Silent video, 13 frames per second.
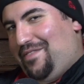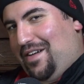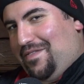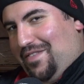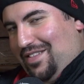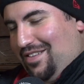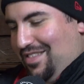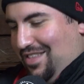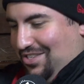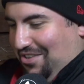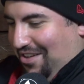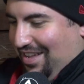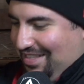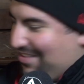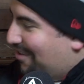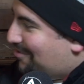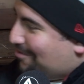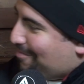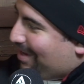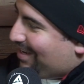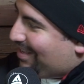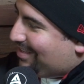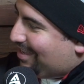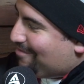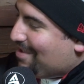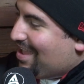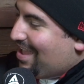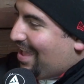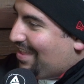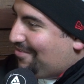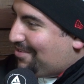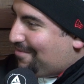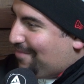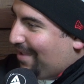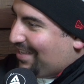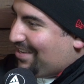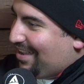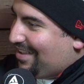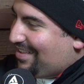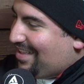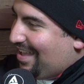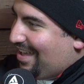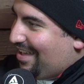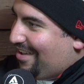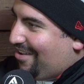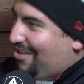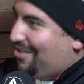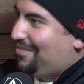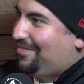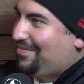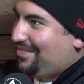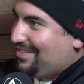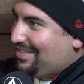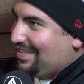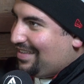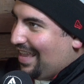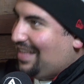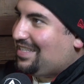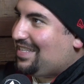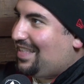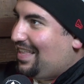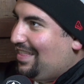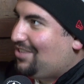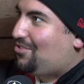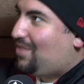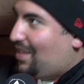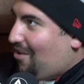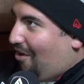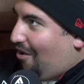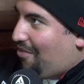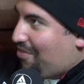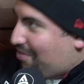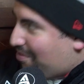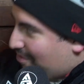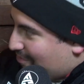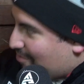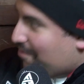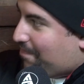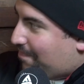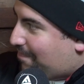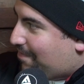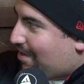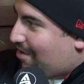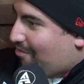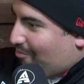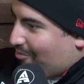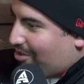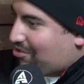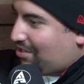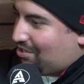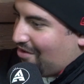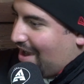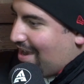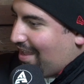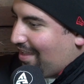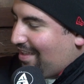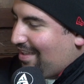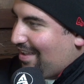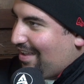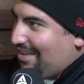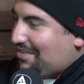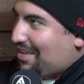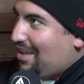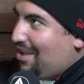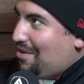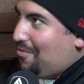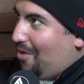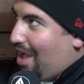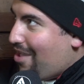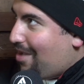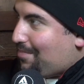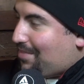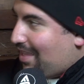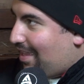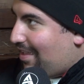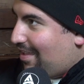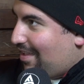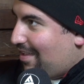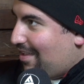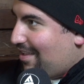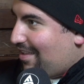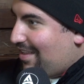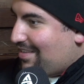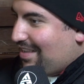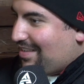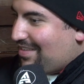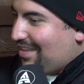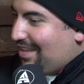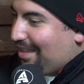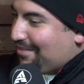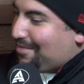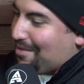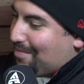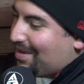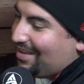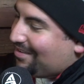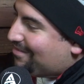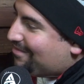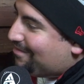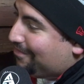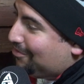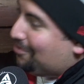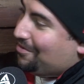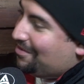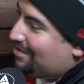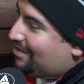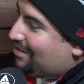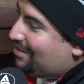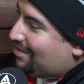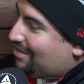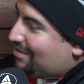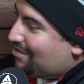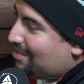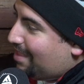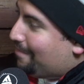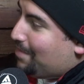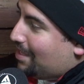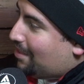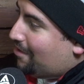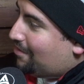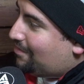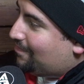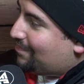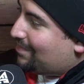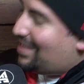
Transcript: I, I follow the Giants social media. Yeah. Well. And there was a picture uh, of Kingsley literally on the roof watching training. And it was like, why up there? He says, it gives me a better view leave me alone.